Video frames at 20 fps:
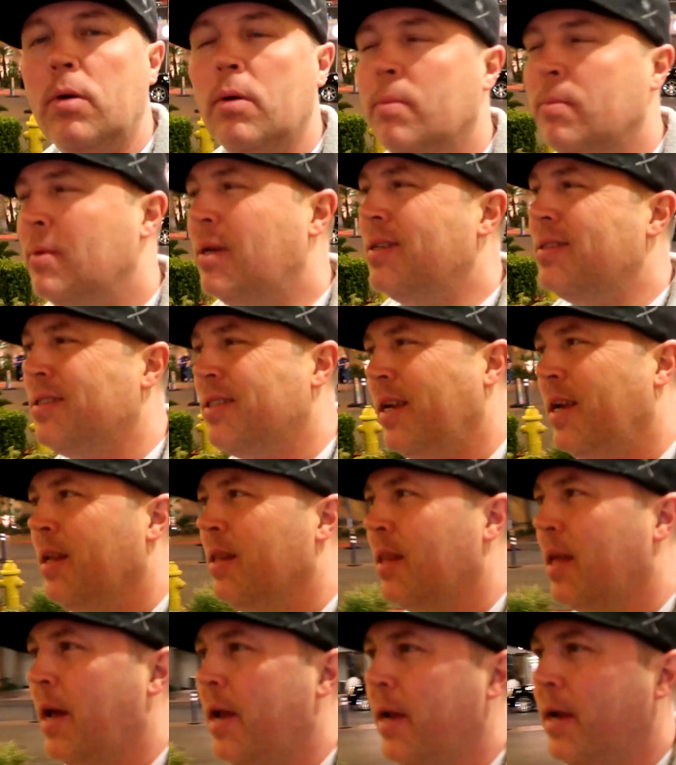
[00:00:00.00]
I'm not
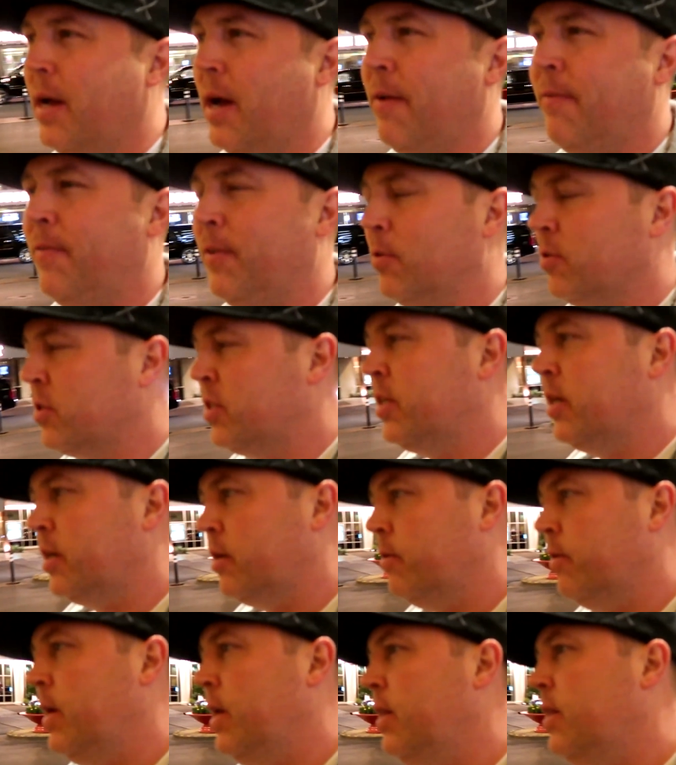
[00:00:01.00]
saying like I feel
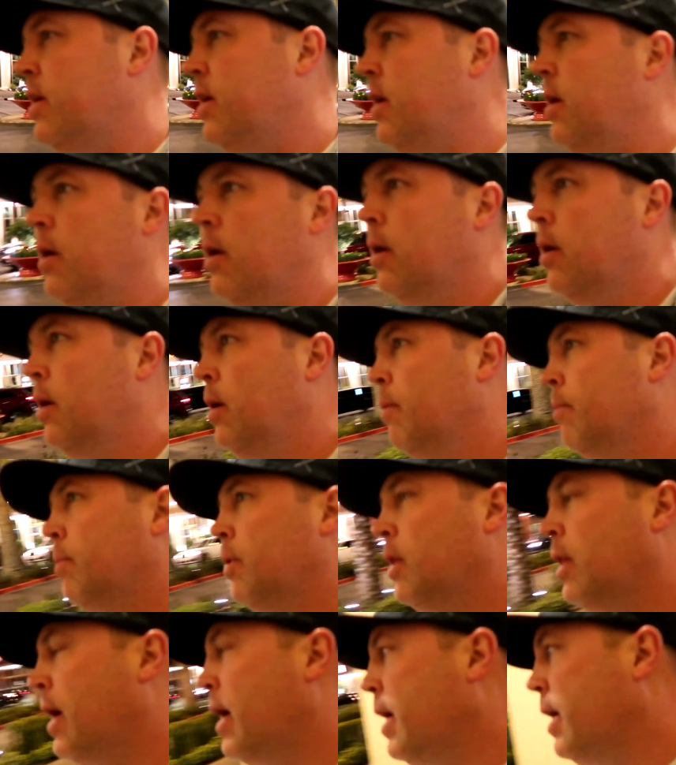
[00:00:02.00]
sick or anything,
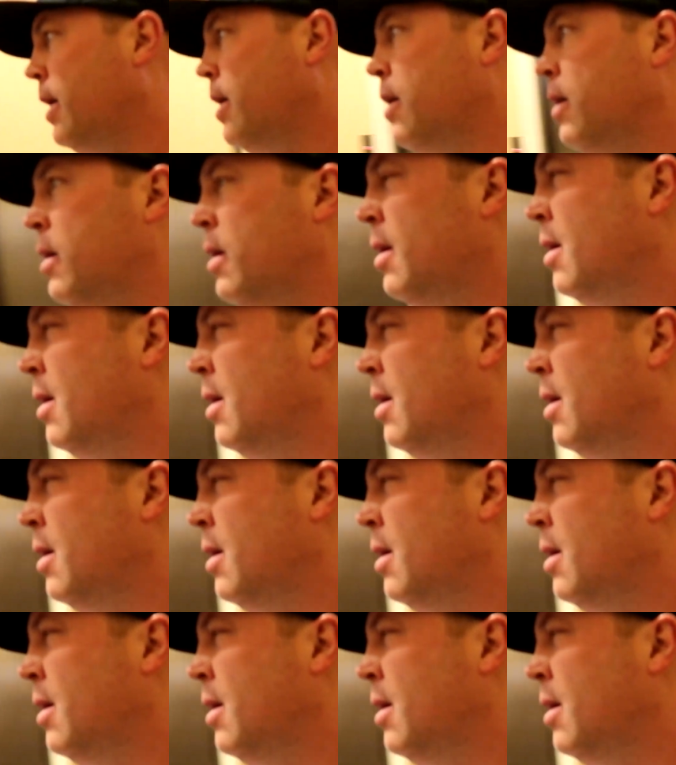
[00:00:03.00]
but like,